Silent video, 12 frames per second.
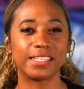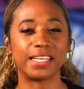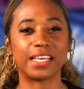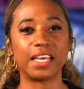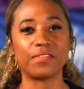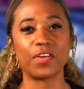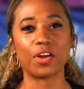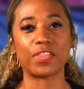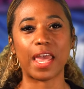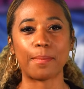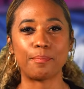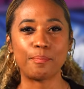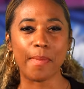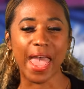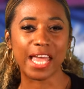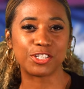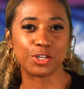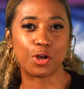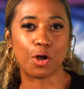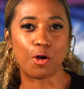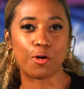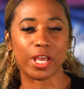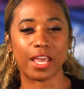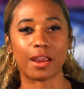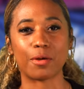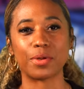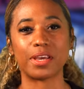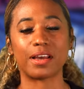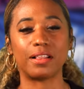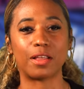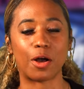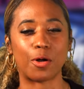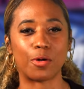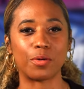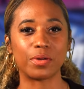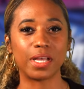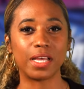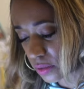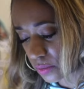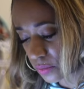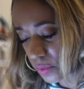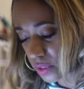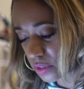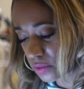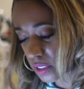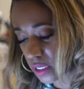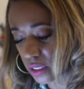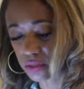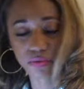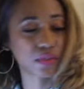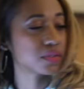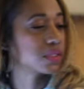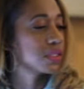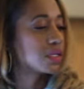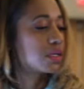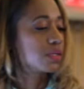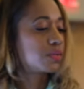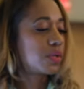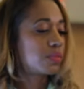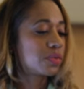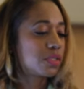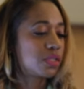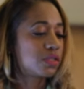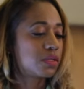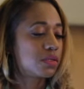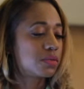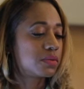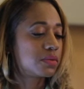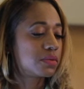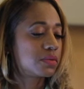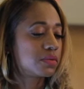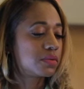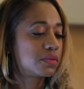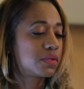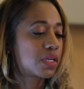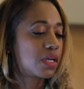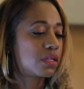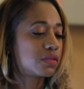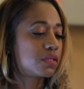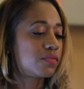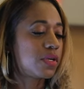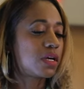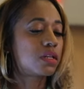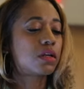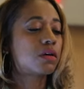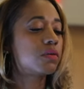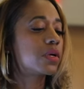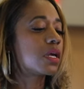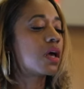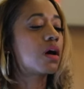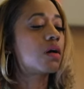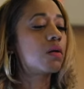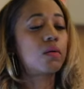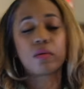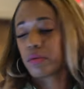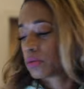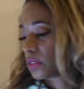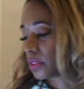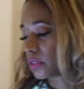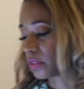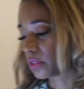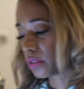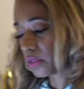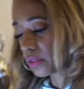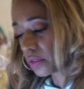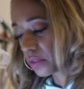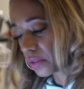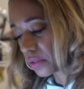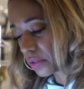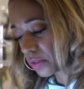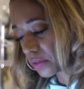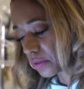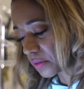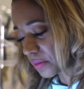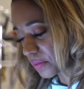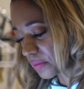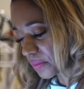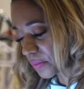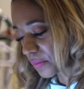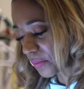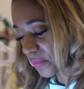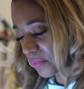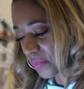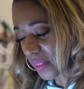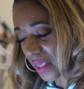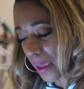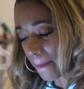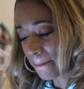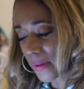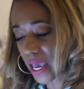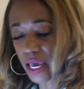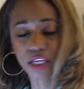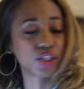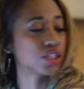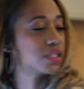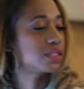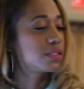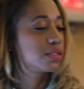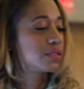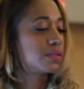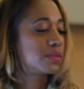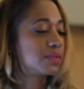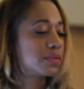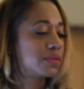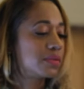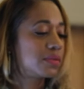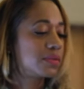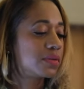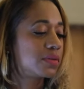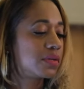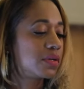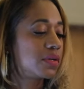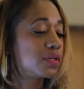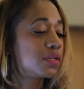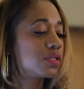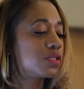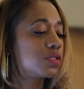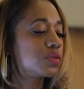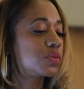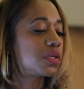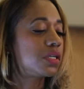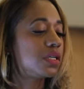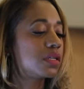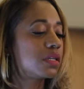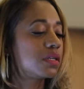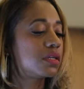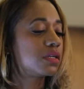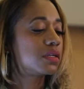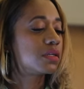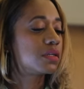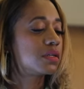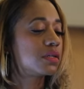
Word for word: to give her that magical area glow. What do the colors of the sun represent to you? All um, is of yellow and gold. I see passion, passion. and strength, strength, but also